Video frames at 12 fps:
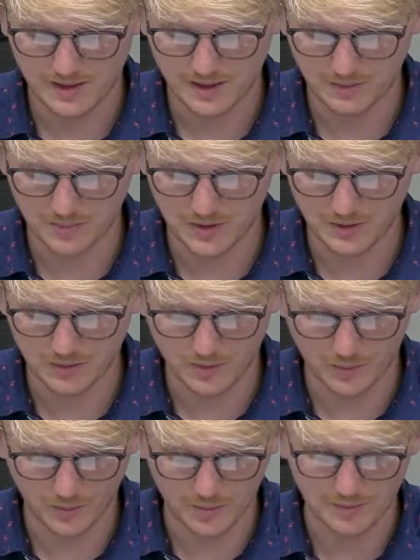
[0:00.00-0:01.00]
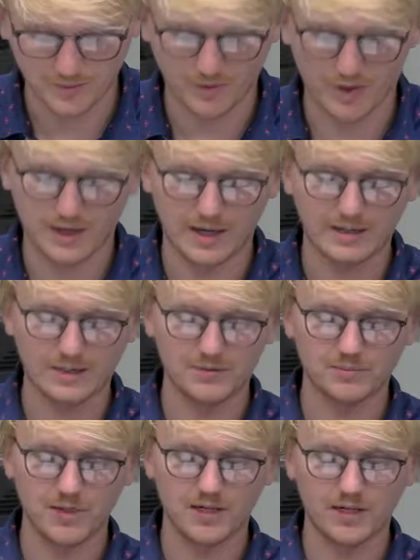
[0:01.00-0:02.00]
A meal will be provided at
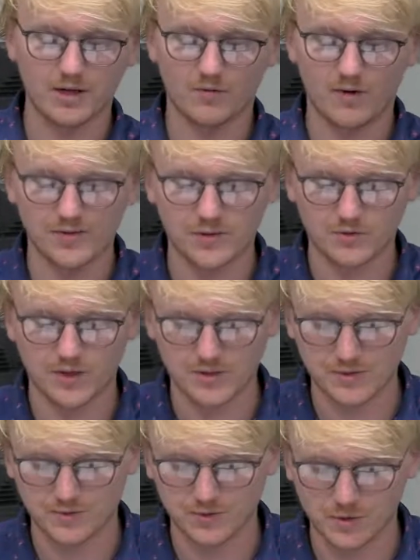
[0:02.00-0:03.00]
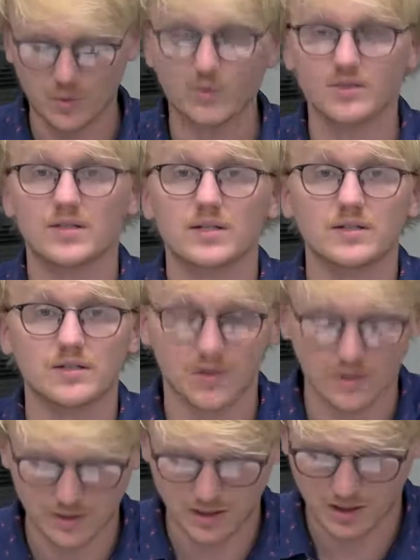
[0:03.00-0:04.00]
each meeting. Registration for the course is
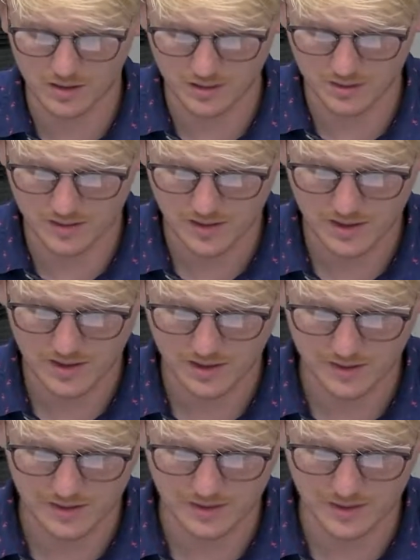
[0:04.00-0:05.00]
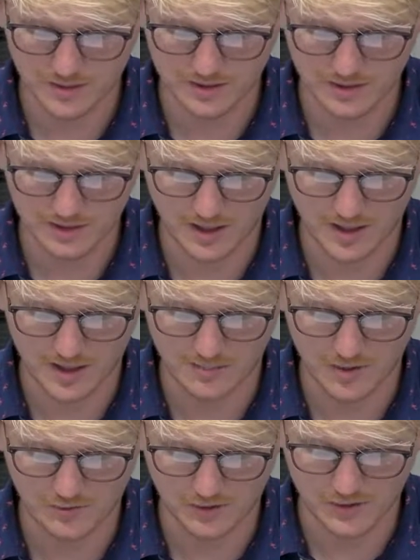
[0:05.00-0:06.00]
$30 and is due at the
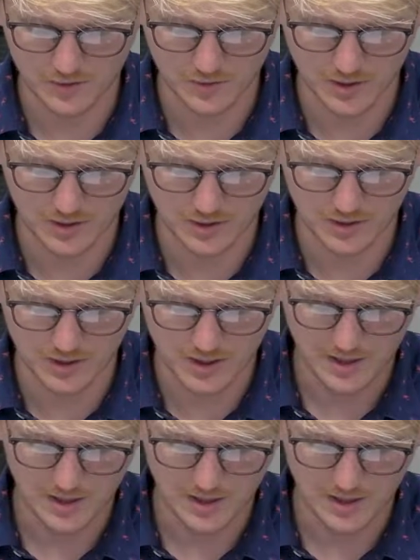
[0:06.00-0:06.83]
time of registration.